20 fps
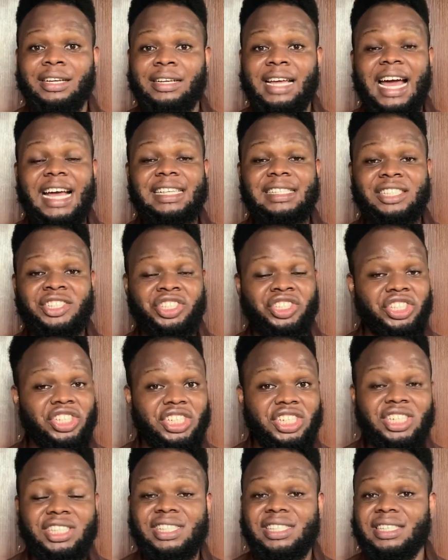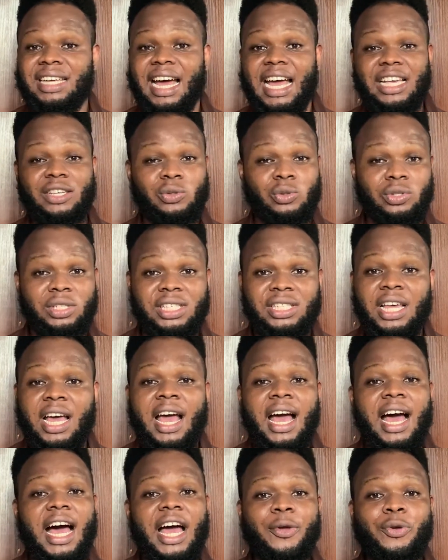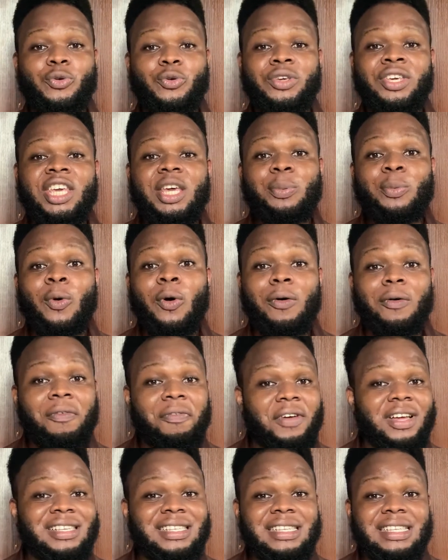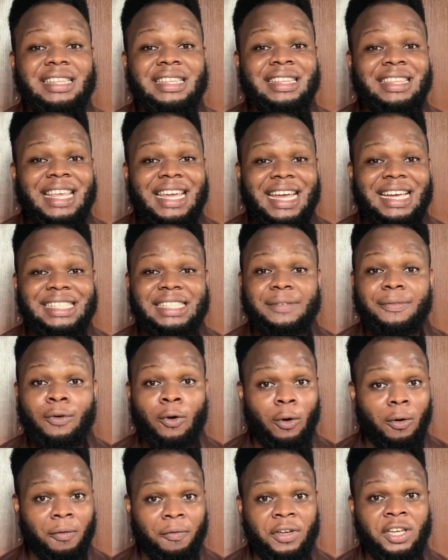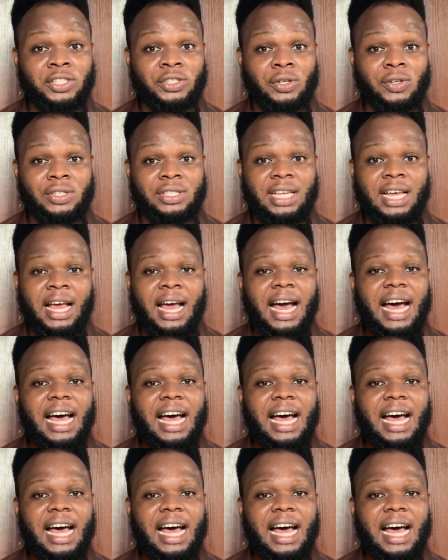guys cheat, guys do this, and you keep confessing negative confessions.